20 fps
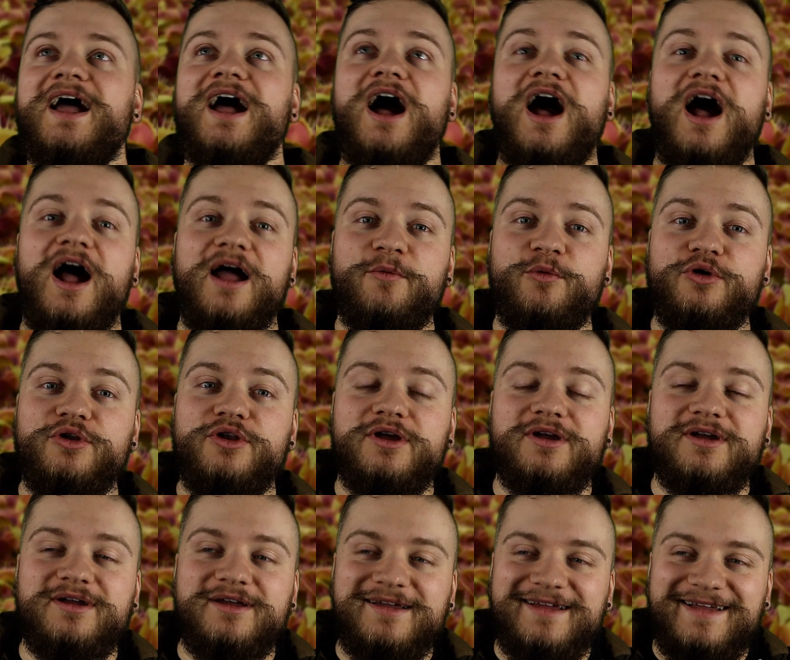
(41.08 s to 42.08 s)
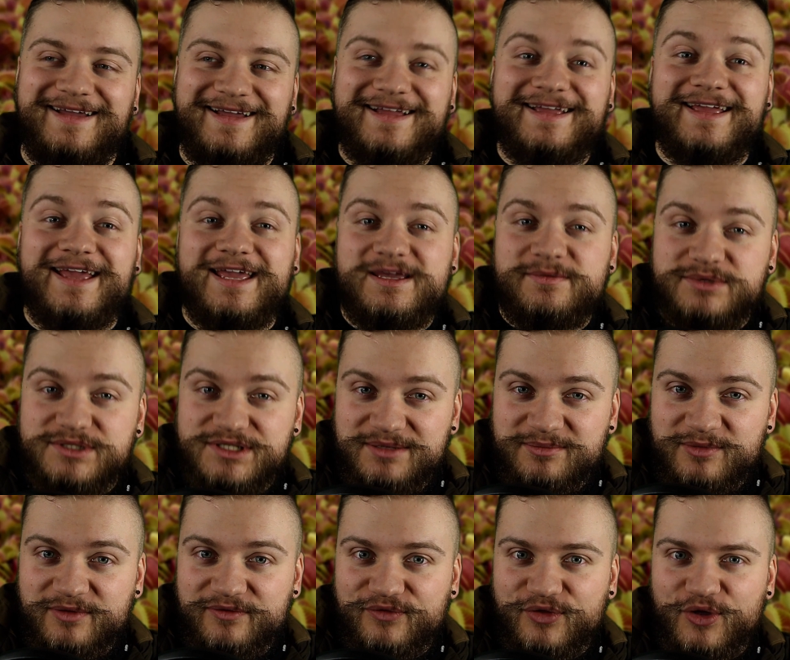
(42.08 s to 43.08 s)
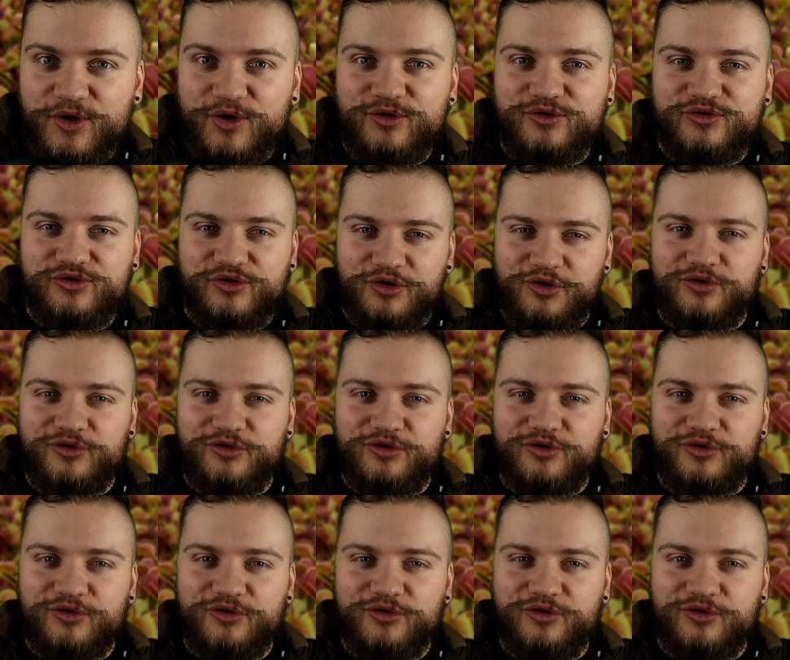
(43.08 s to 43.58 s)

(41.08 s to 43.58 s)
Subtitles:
I would keep some of those,